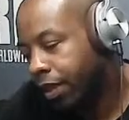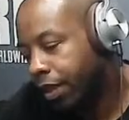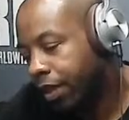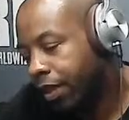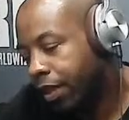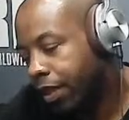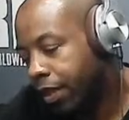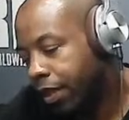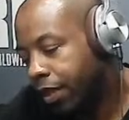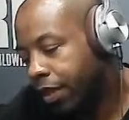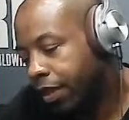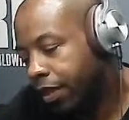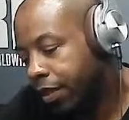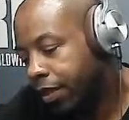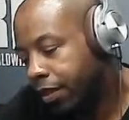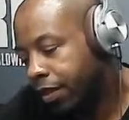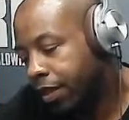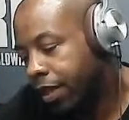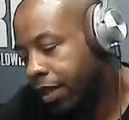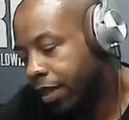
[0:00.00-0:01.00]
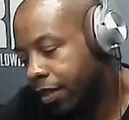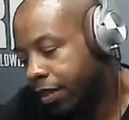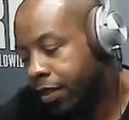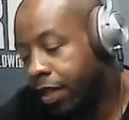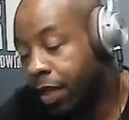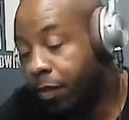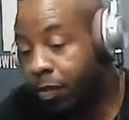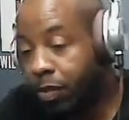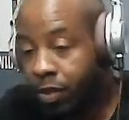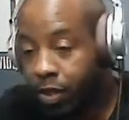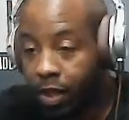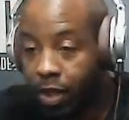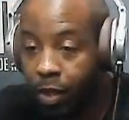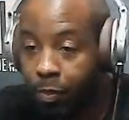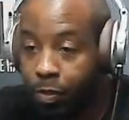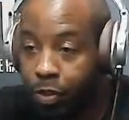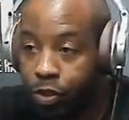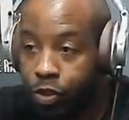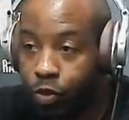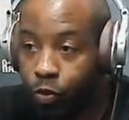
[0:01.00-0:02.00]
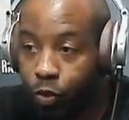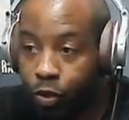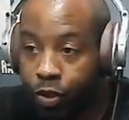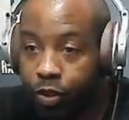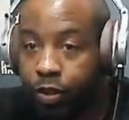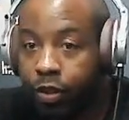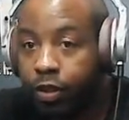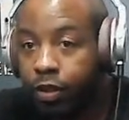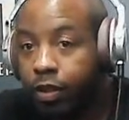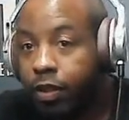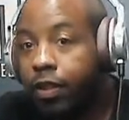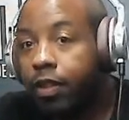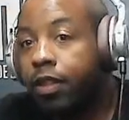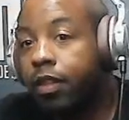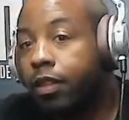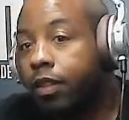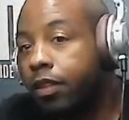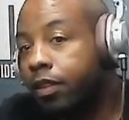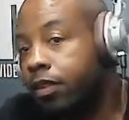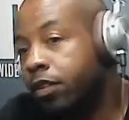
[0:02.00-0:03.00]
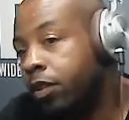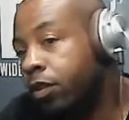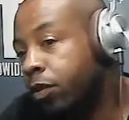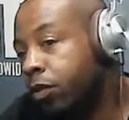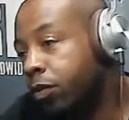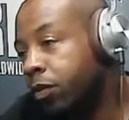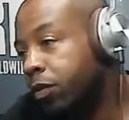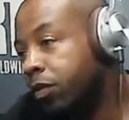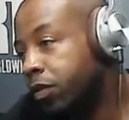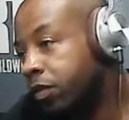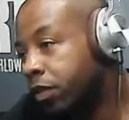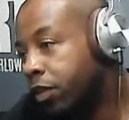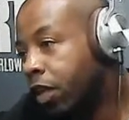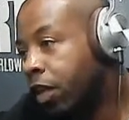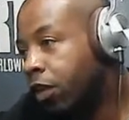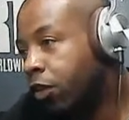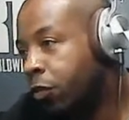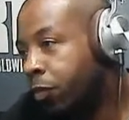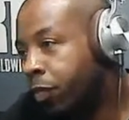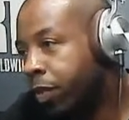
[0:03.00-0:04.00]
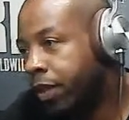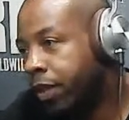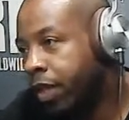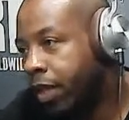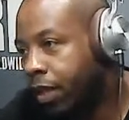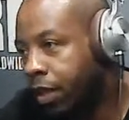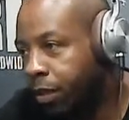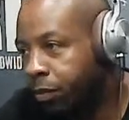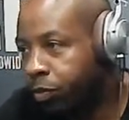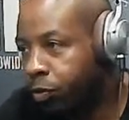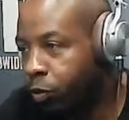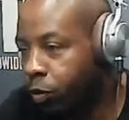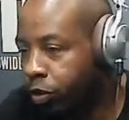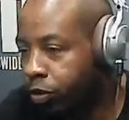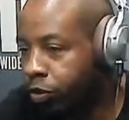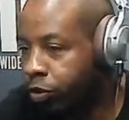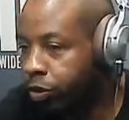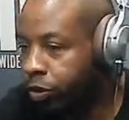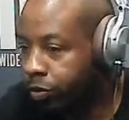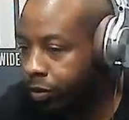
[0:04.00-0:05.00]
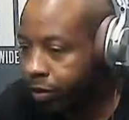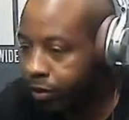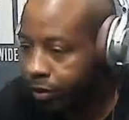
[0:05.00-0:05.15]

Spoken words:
Uh, yeah, his name is Columbus Short. So y'all go pick that up. Short Stories.